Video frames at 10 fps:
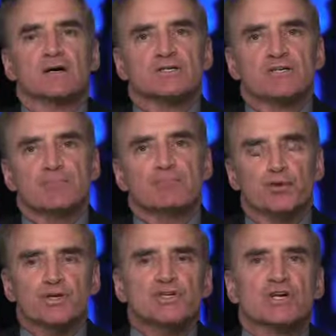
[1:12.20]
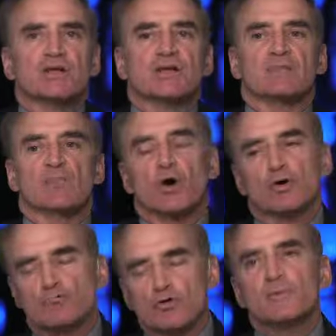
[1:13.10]
Jeb Bush and
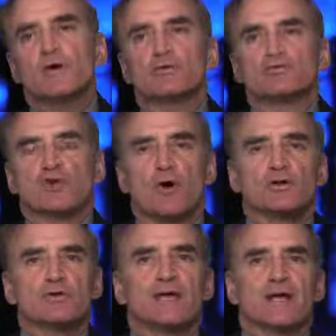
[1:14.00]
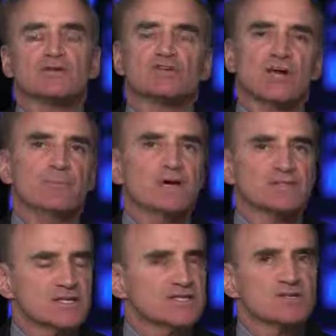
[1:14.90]
Marco Rubio, who was going to announce. Jeb has
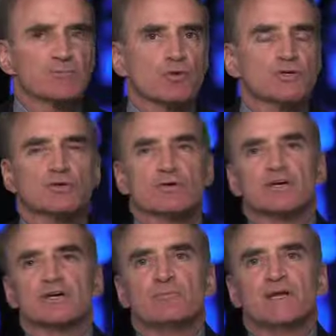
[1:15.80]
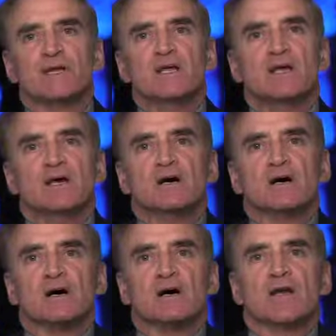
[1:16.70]
his exploratory committee,
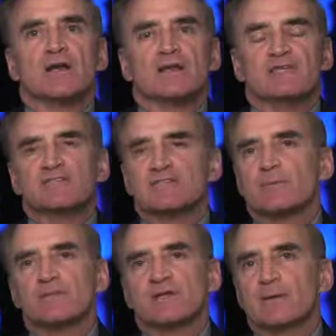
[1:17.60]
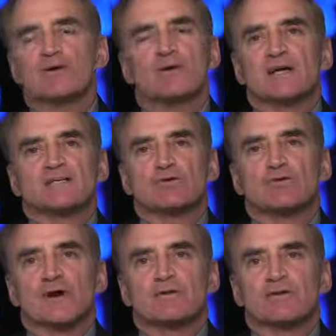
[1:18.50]
and even some of the Democrats who
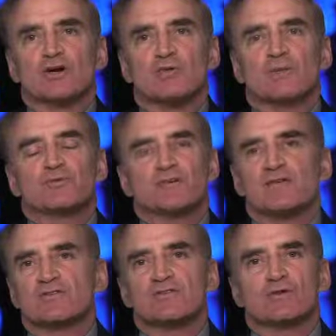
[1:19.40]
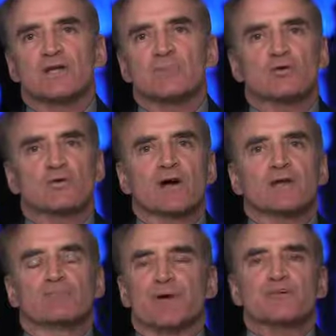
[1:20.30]
are out there. People say there's no
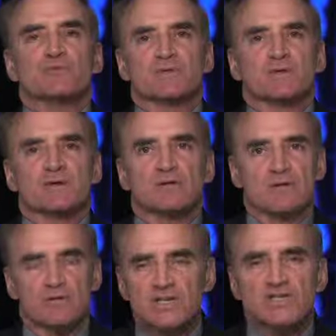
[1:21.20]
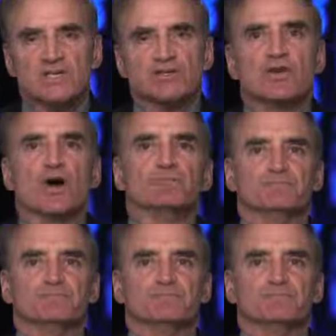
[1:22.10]
Democratic bench, but there is, as you know.